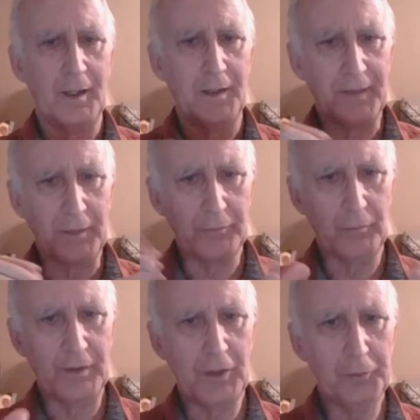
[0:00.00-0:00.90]
Then
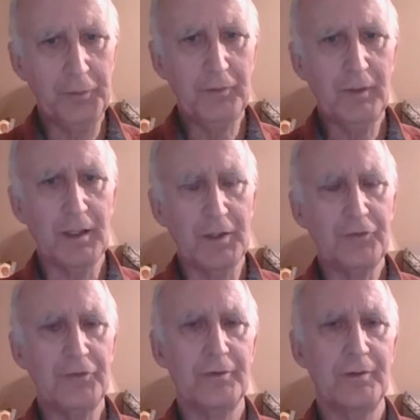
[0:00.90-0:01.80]
when you open your
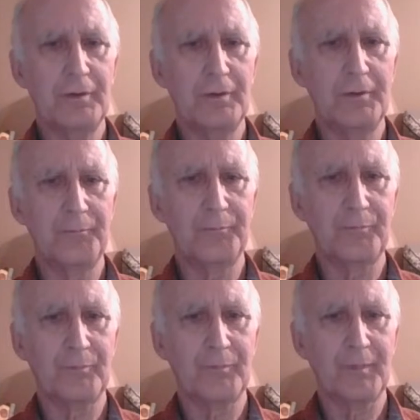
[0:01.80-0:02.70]
eyes,
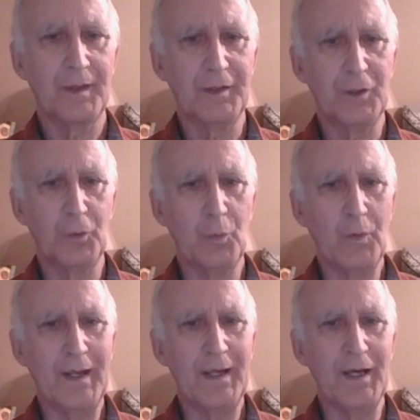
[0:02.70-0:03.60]
you're
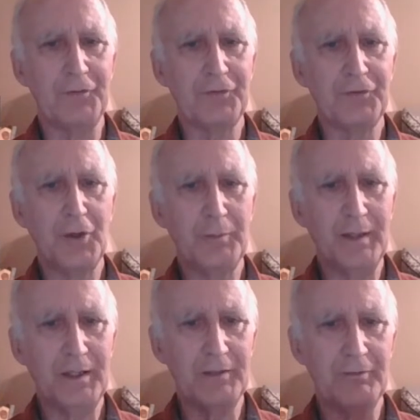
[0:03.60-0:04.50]
aware of so
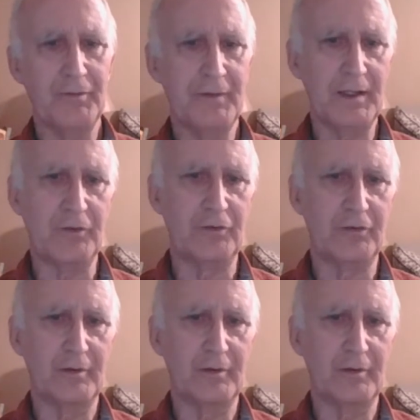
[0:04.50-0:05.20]
many different things.